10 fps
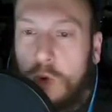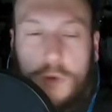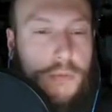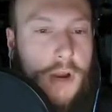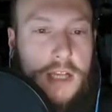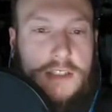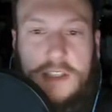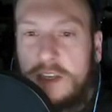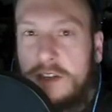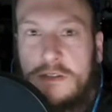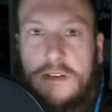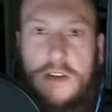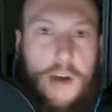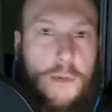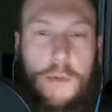WordPress and
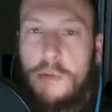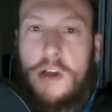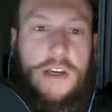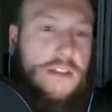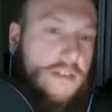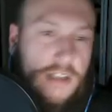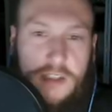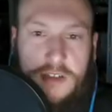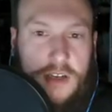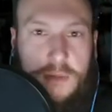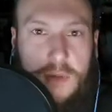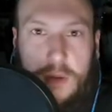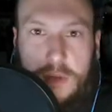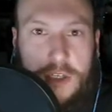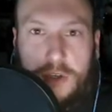a couple plugins, and, and
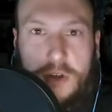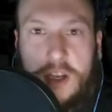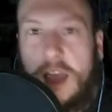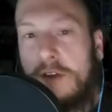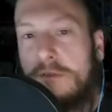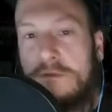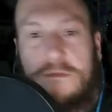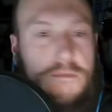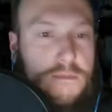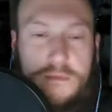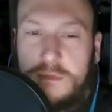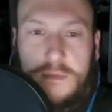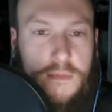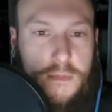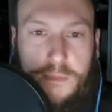I mean you can have
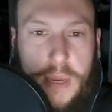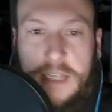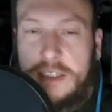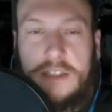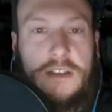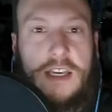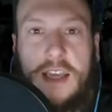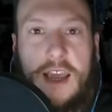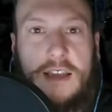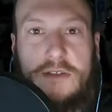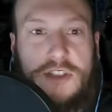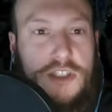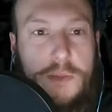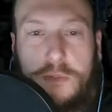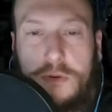basically a
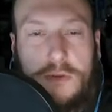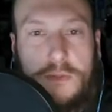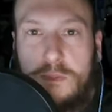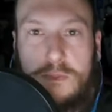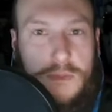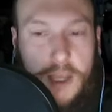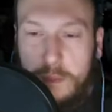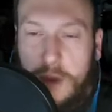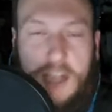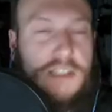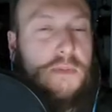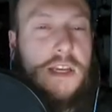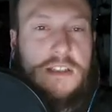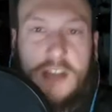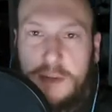simple like
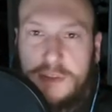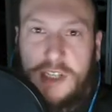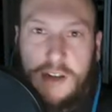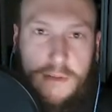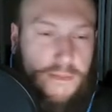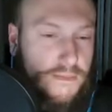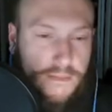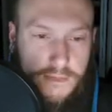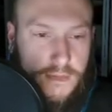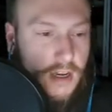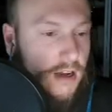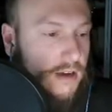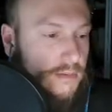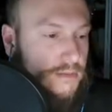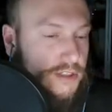MySpace type setup.
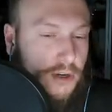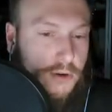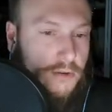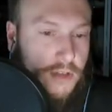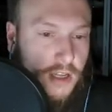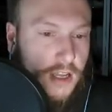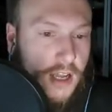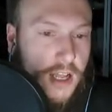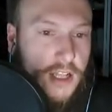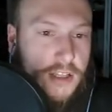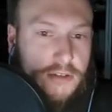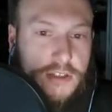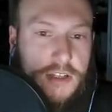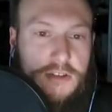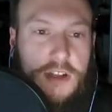Um, so
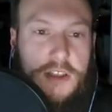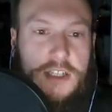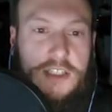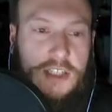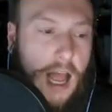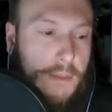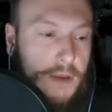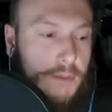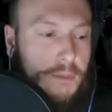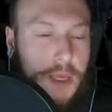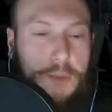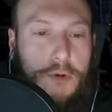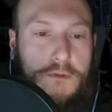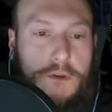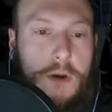there's there's nothing stopping
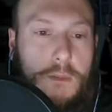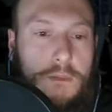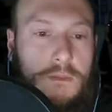people from